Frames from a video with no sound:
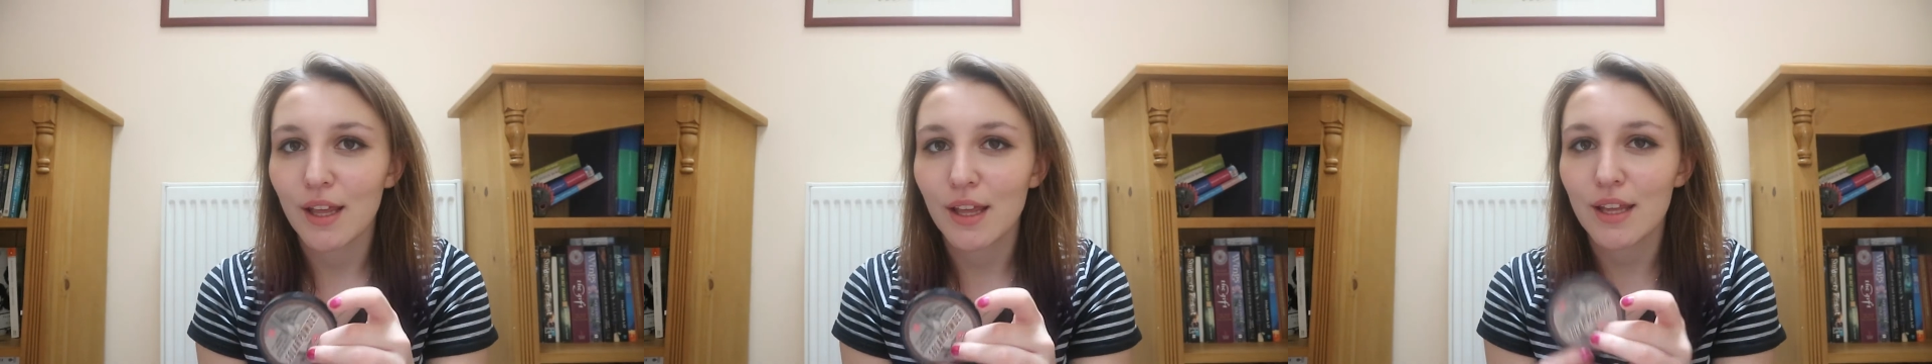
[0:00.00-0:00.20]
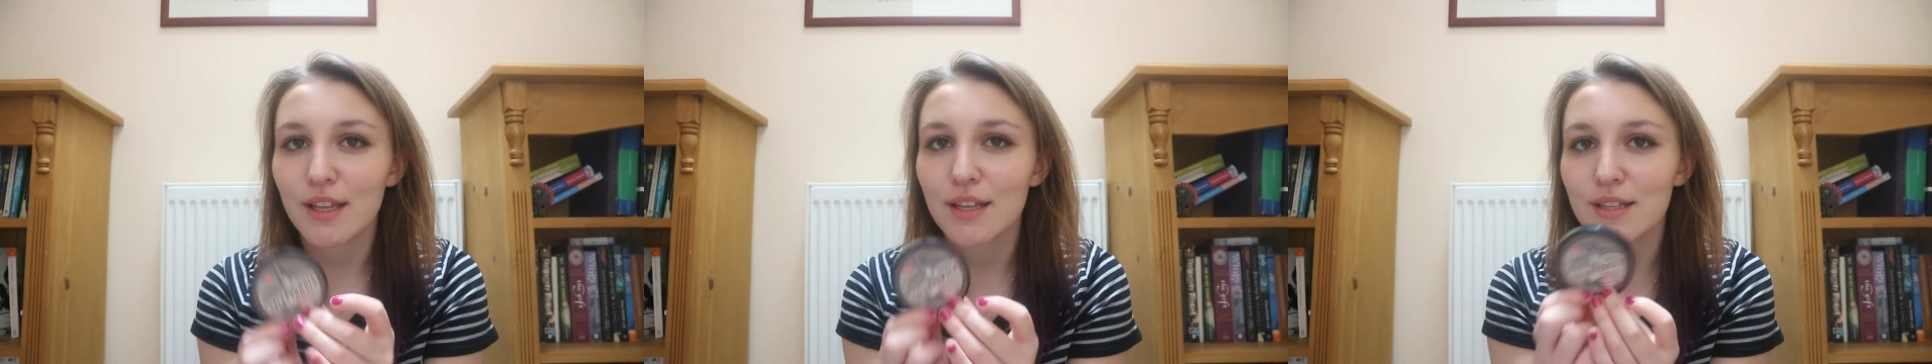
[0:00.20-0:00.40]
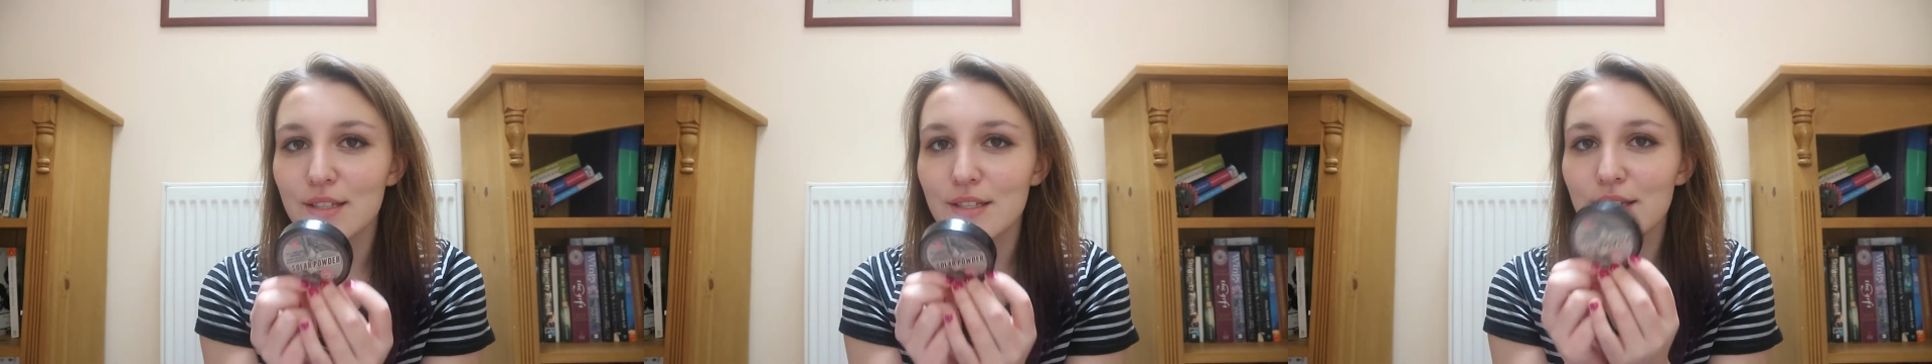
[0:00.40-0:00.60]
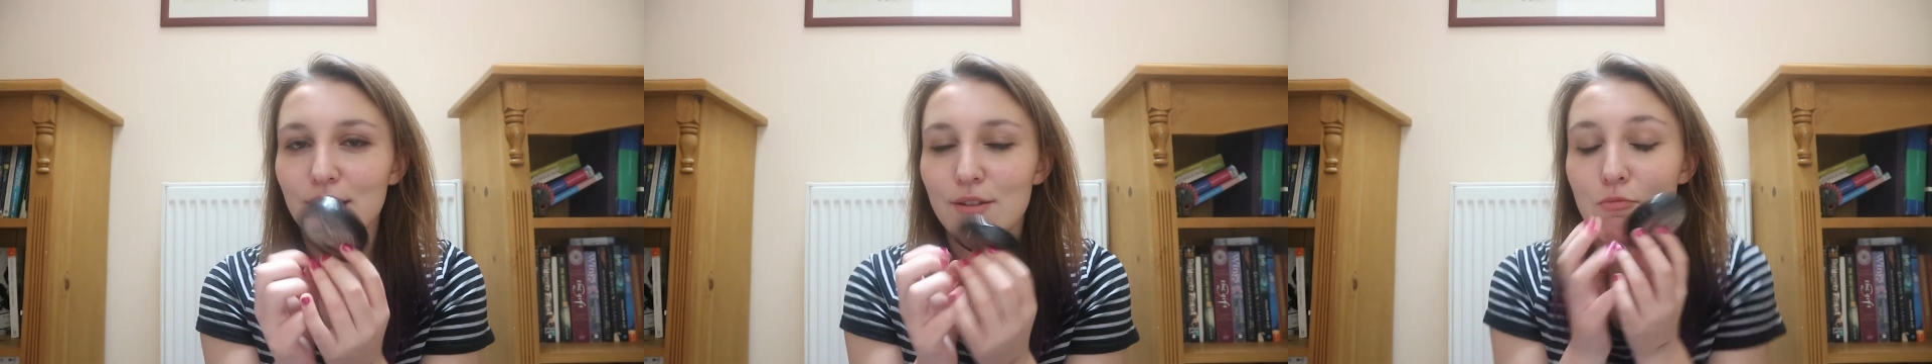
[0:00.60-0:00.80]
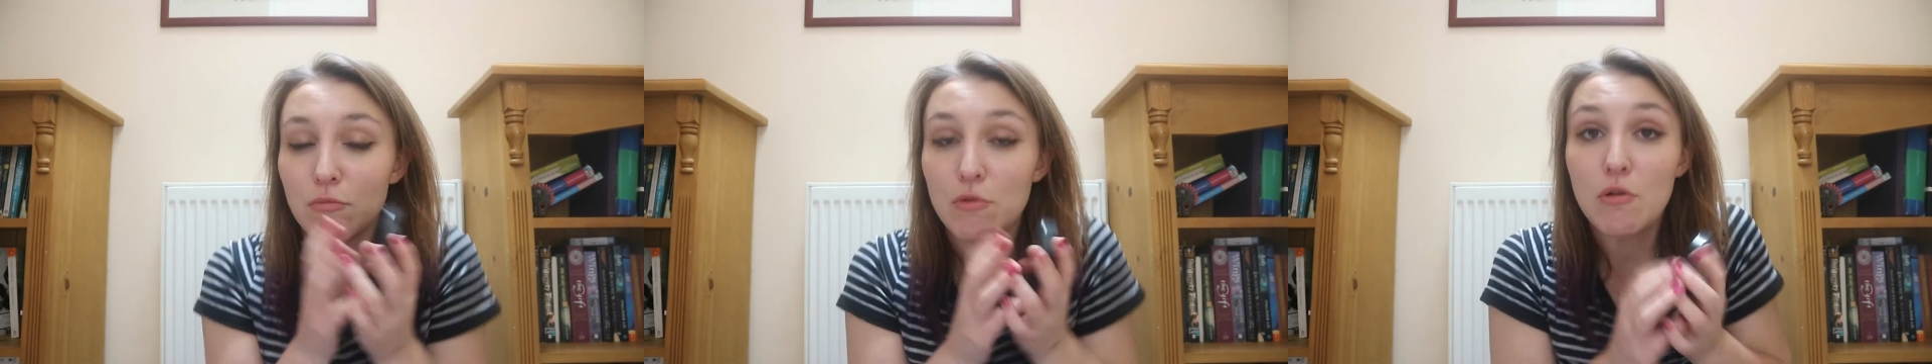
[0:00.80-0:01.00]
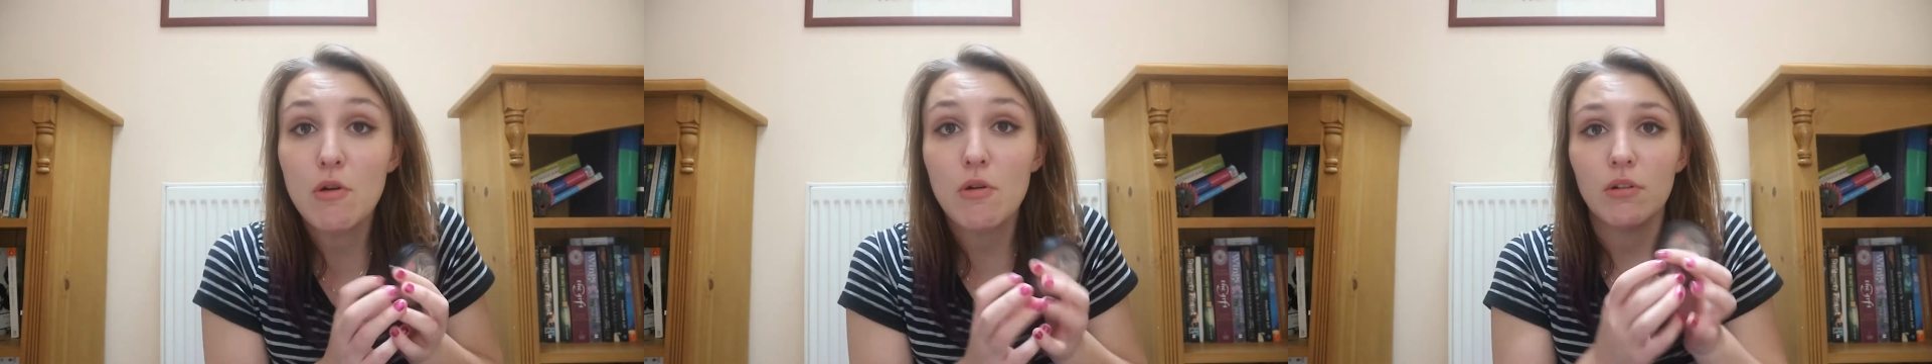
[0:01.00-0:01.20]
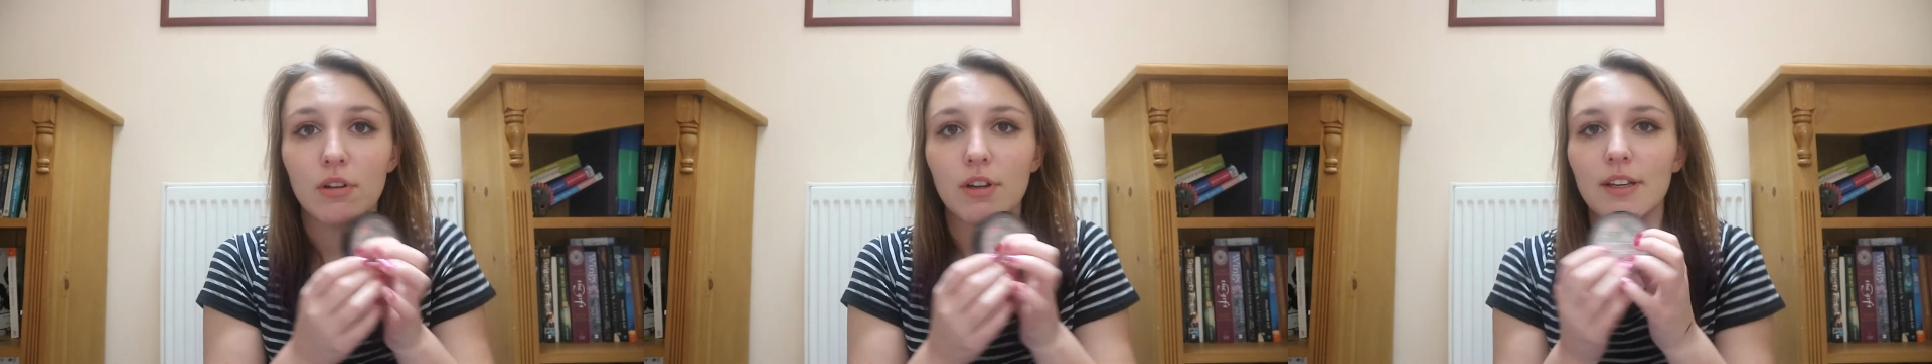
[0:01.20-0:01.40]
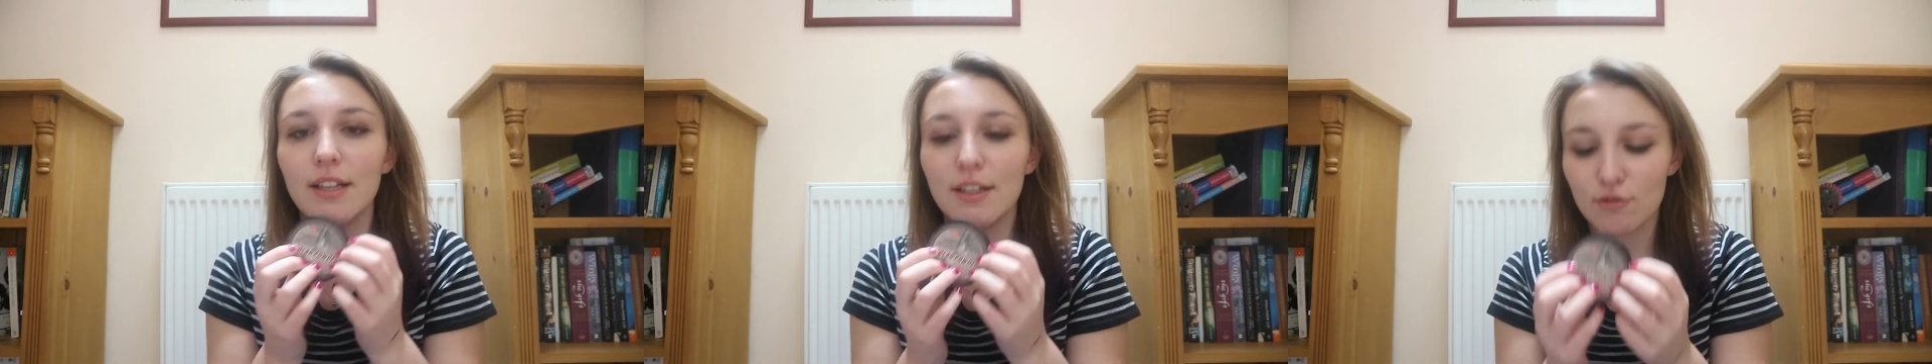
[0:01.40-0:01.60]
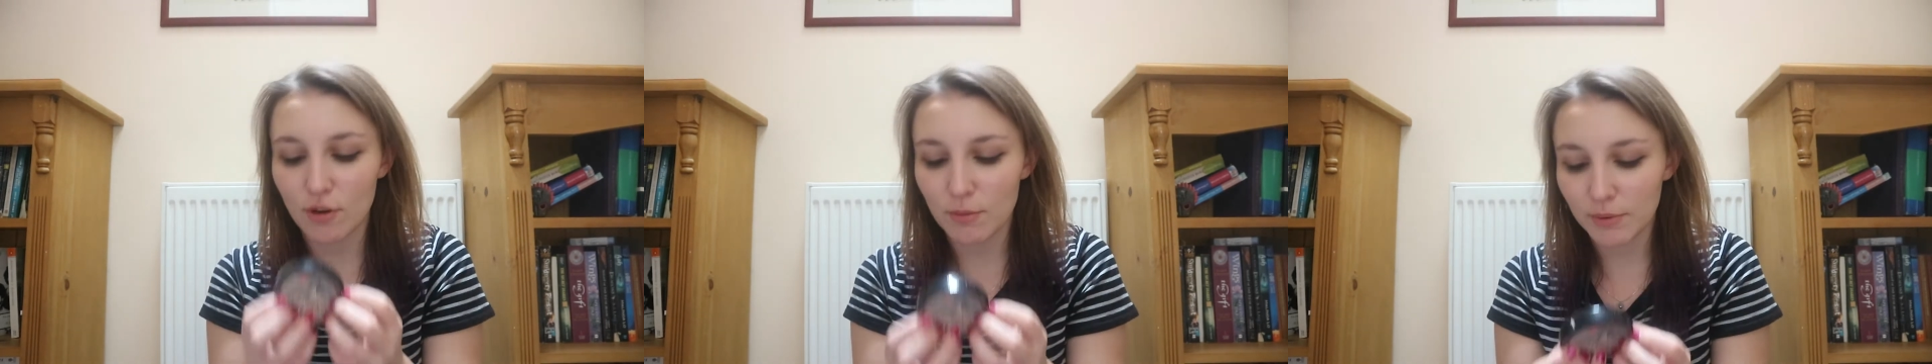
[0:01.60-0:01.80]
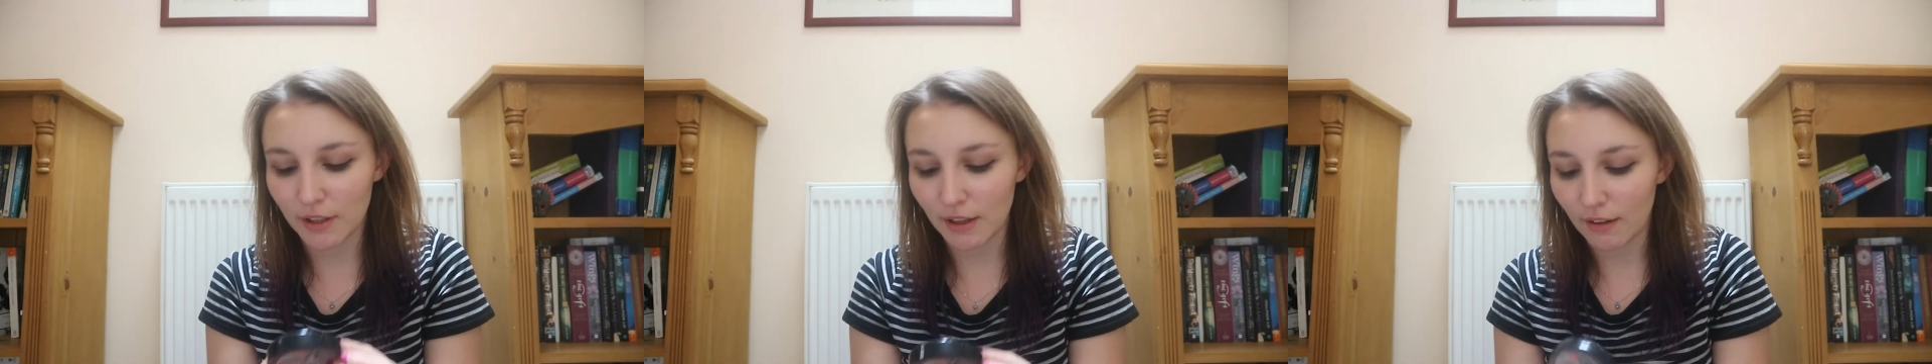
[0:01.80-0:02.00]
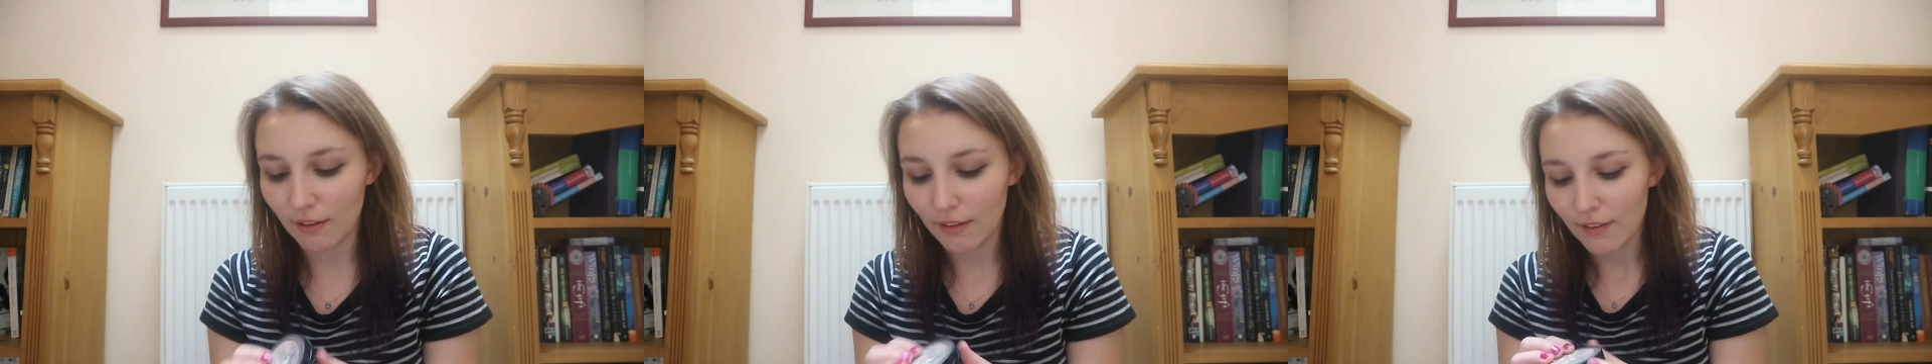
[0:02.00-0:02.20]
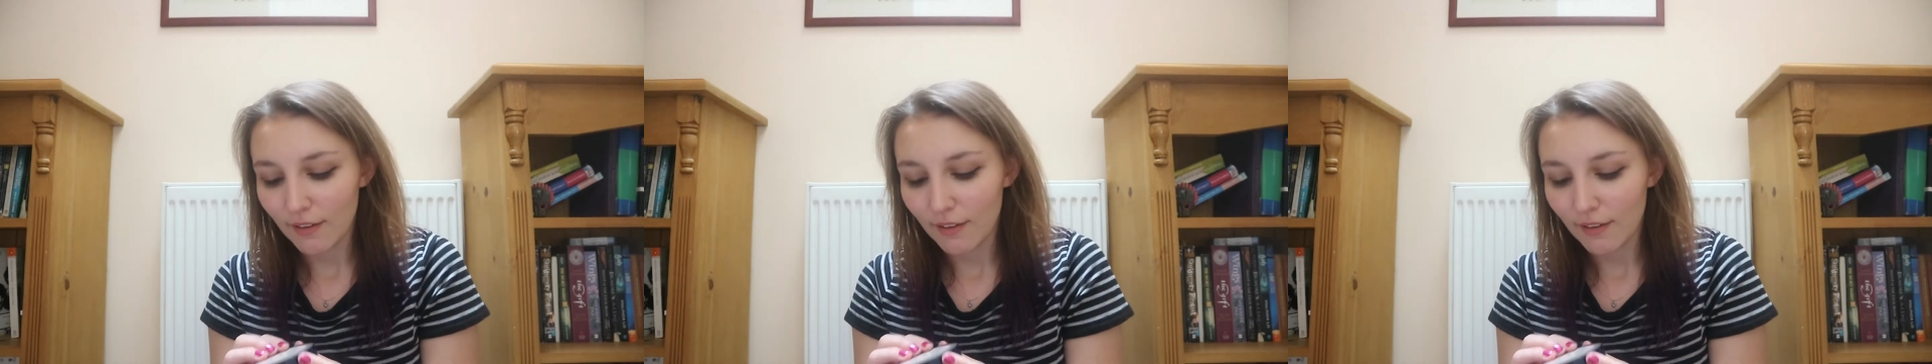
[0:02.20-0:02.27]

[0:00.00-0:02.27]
is, ooh, nearly dropped it.